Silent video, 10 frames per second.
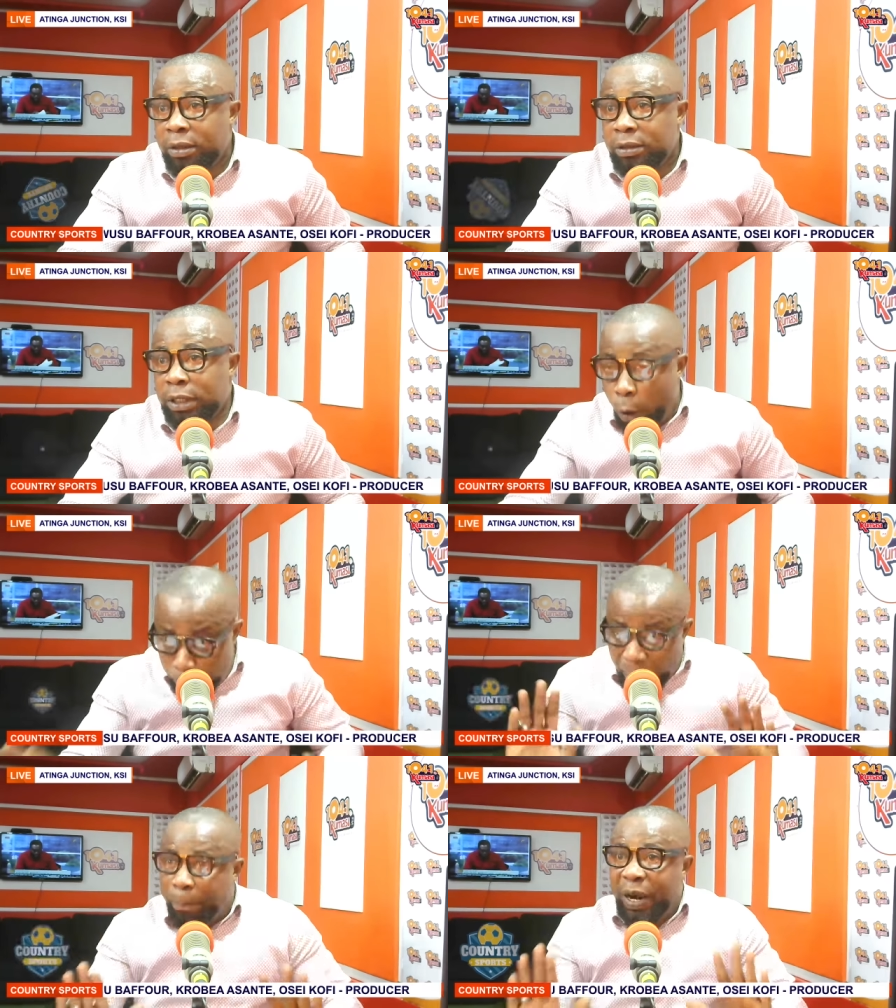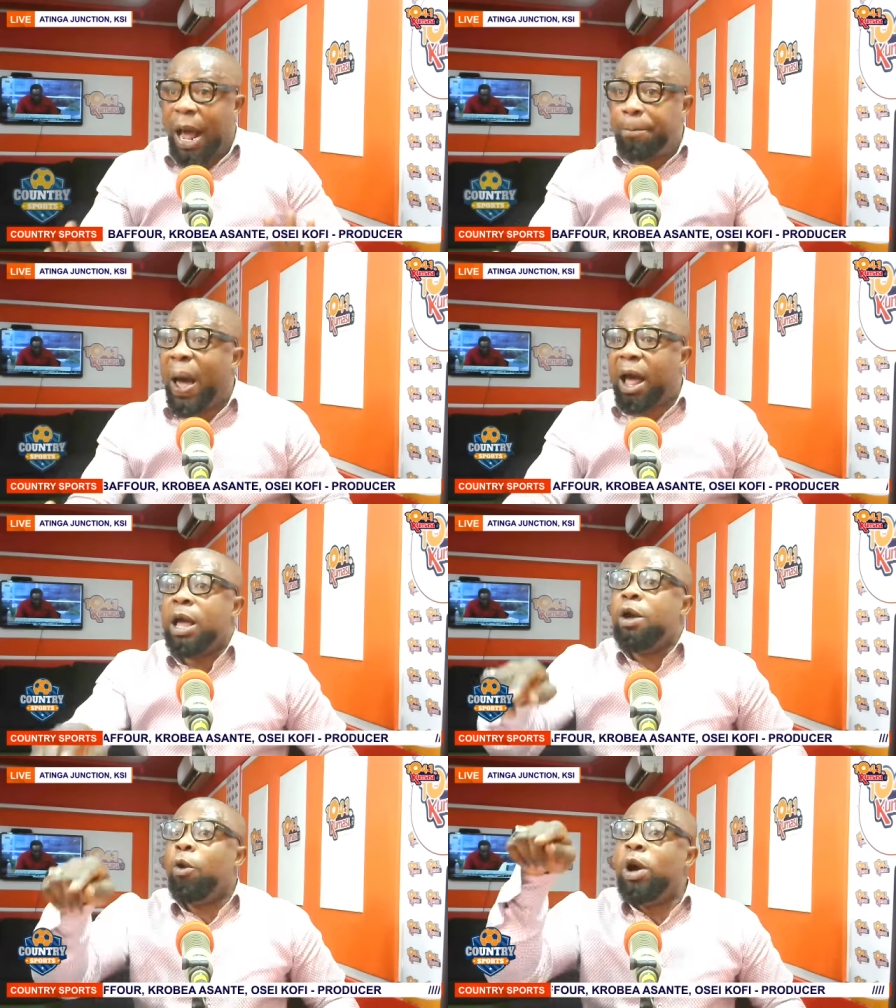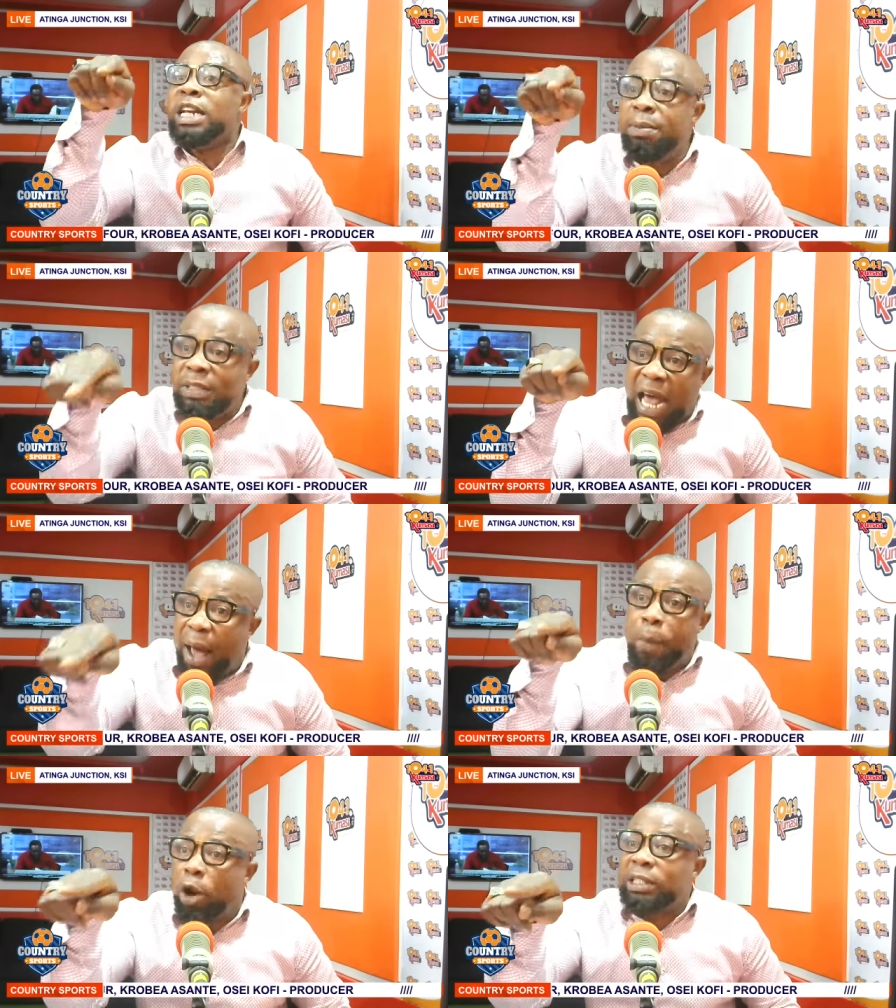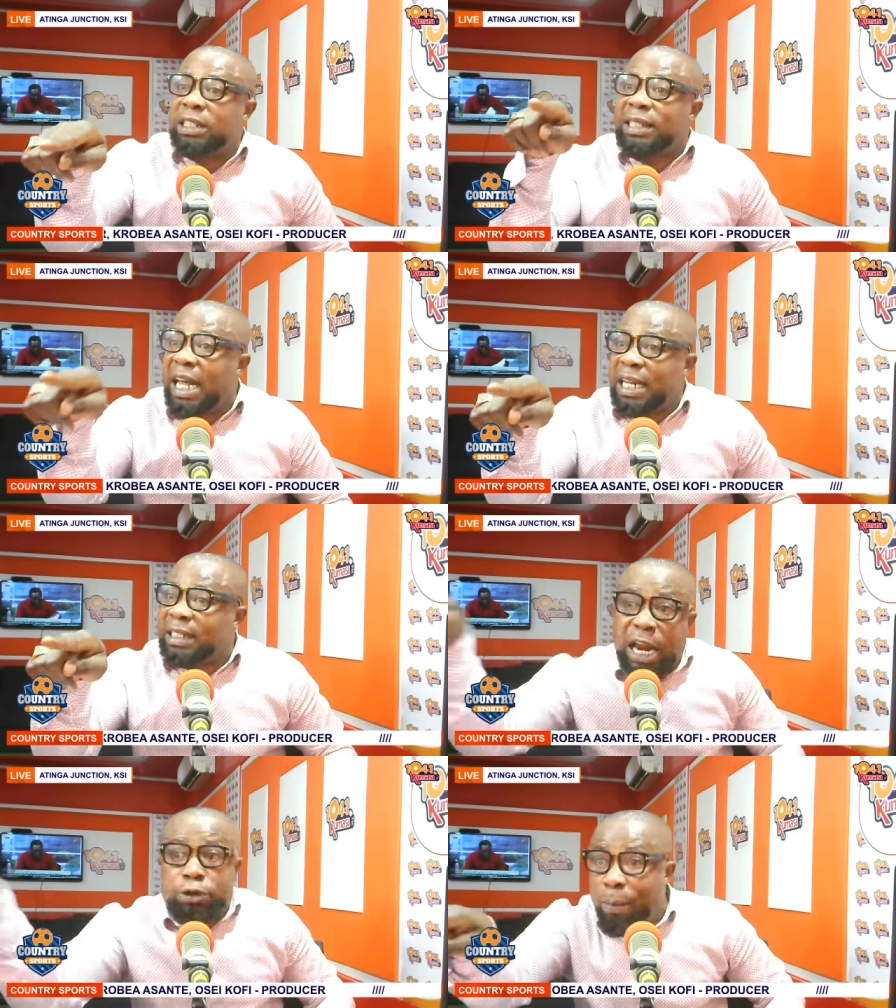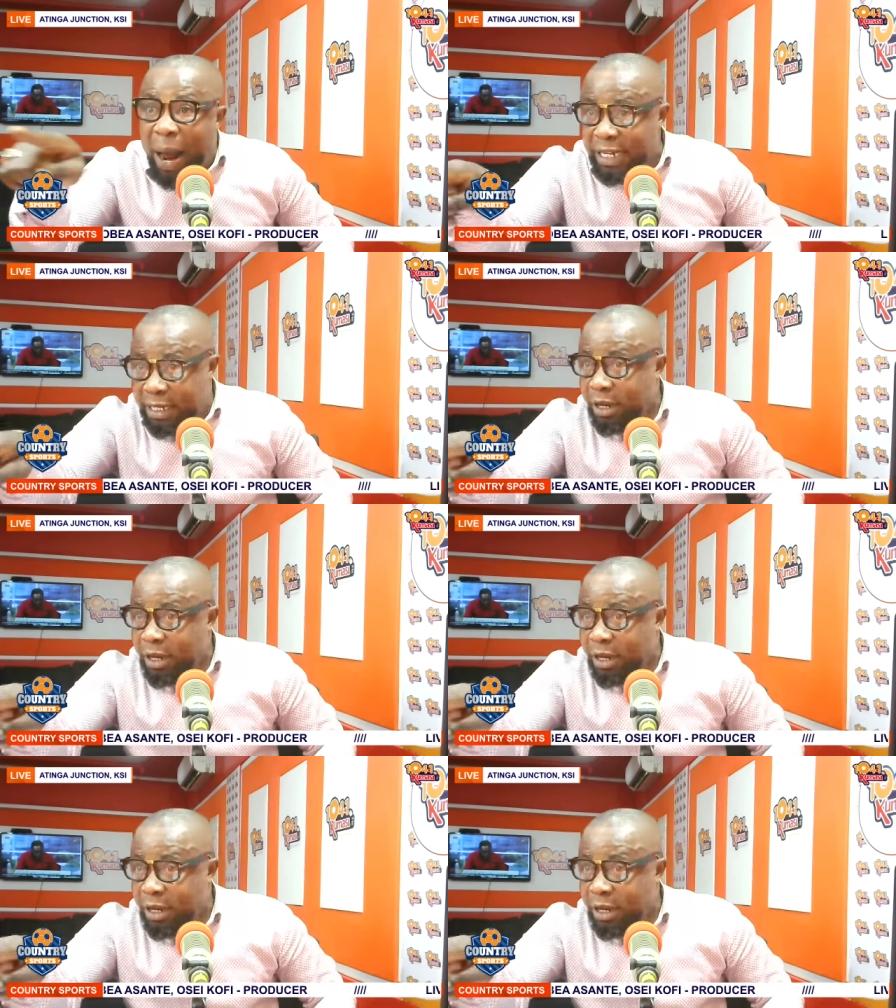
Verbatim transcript: So who play a part when him start born to say the Sadio Mane.